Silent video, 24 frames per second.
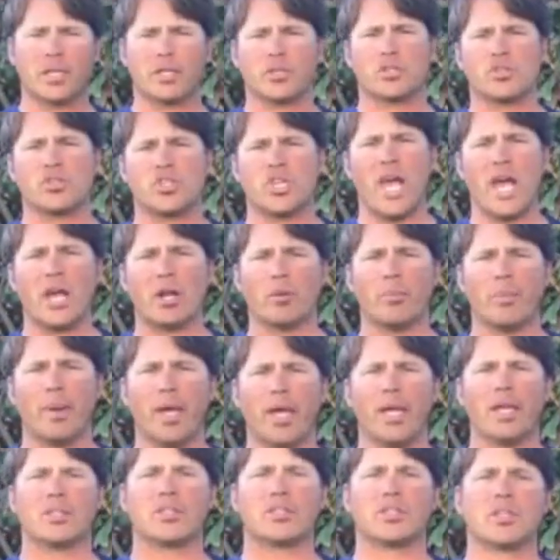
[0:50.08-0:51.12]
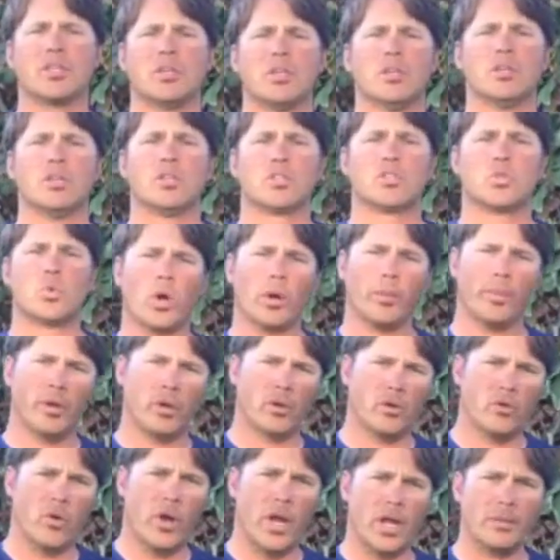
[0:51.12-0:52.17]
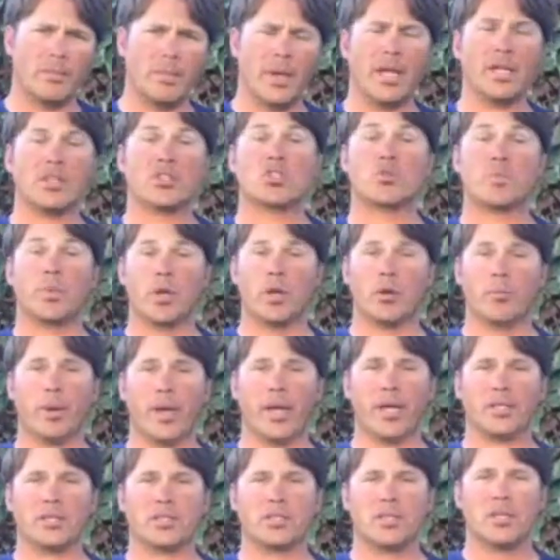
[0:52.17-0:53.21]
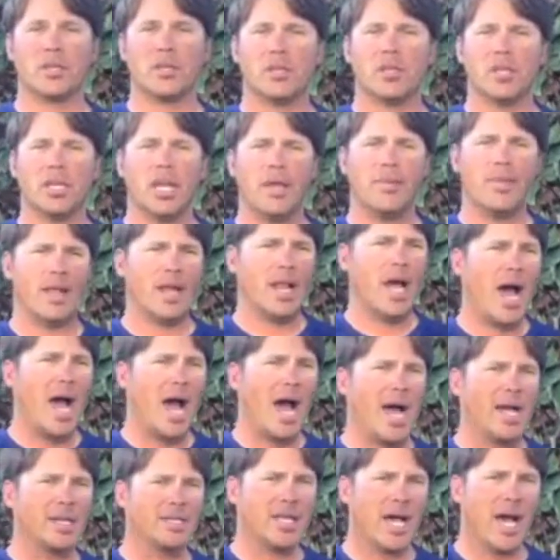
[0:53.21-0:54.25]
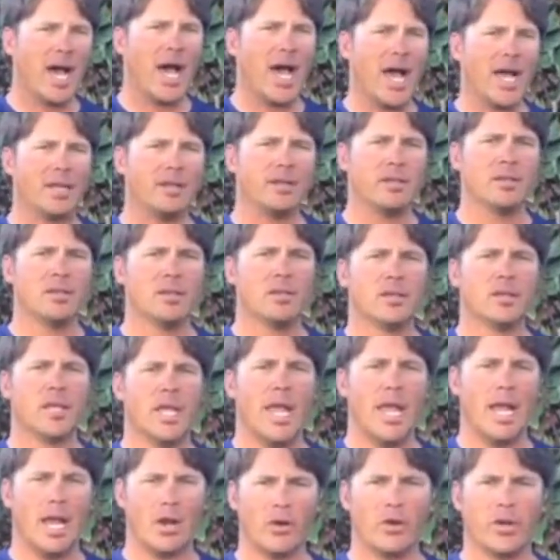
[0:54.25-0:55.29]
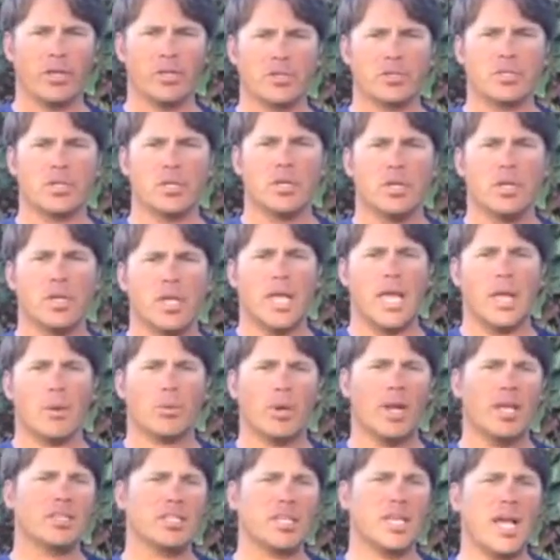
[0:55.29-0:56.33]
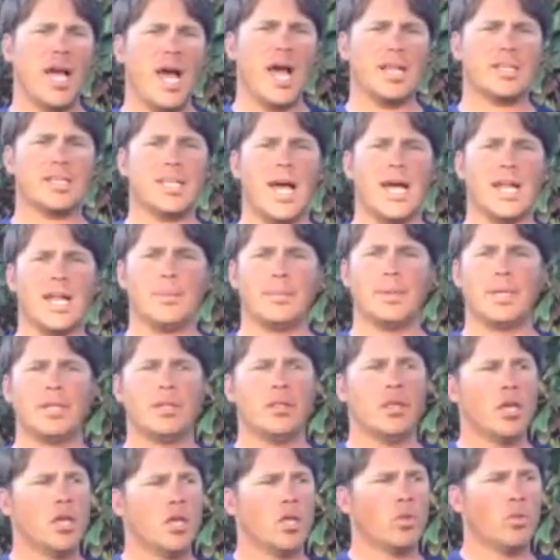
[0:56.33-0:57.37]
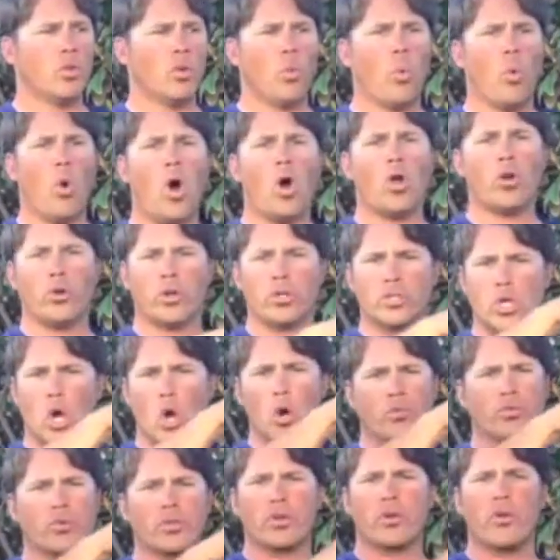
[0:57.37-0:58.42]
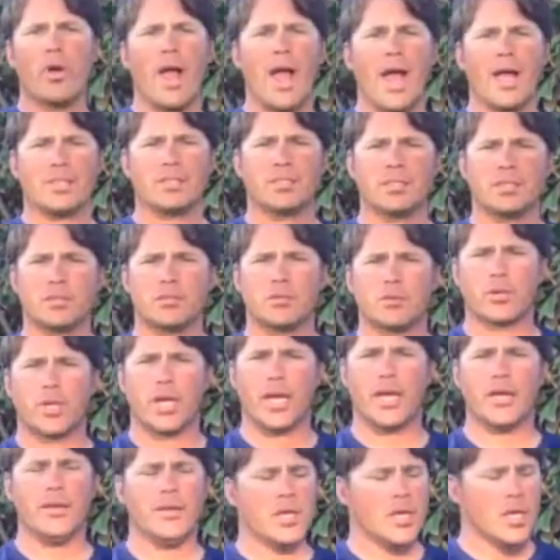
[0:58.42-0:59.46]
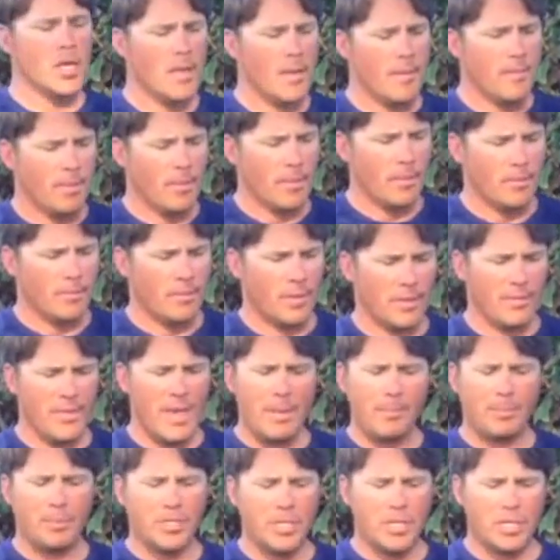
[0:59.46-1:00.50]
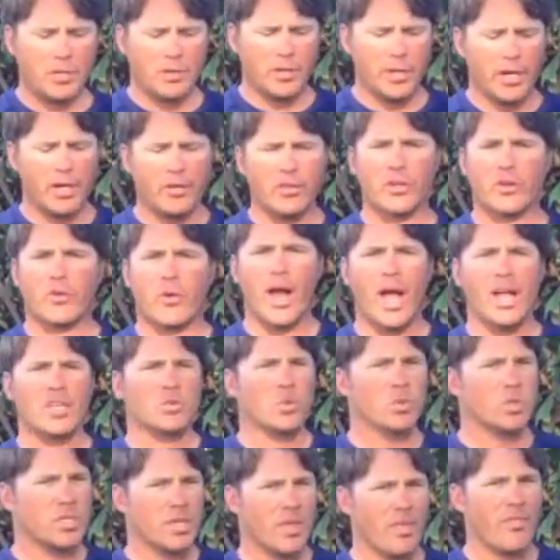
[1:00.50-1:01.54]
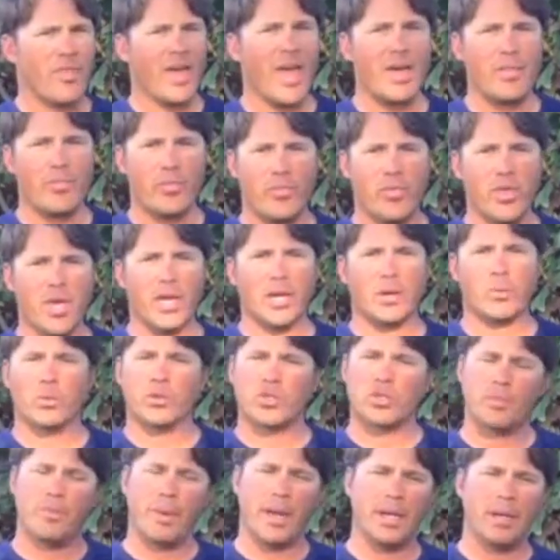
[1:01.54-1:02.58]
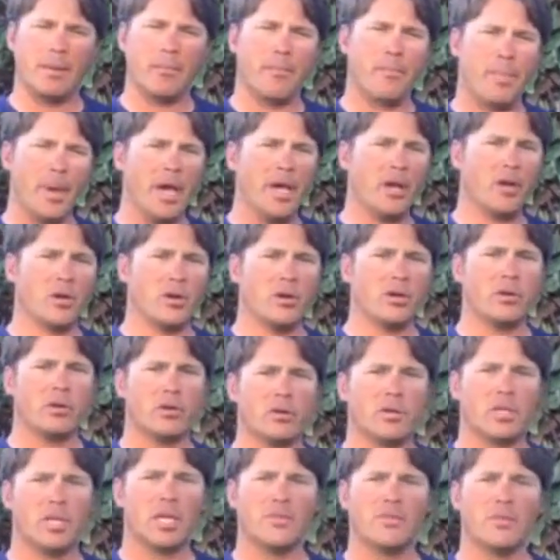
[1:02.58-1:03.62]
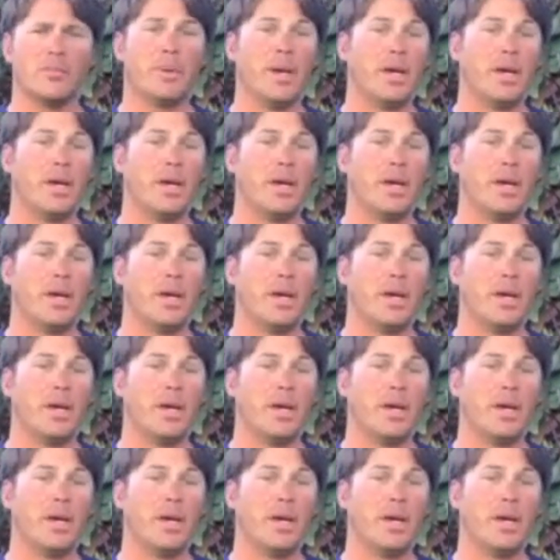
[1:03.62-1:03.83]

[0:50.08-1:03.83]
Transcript: like chatter baits, square bill crankbaits, spinner baits in that high tide areas. When I say high tide, I mean the water is over the grass, okay? In that particular area, the grass wasn't that thick, which made it better, even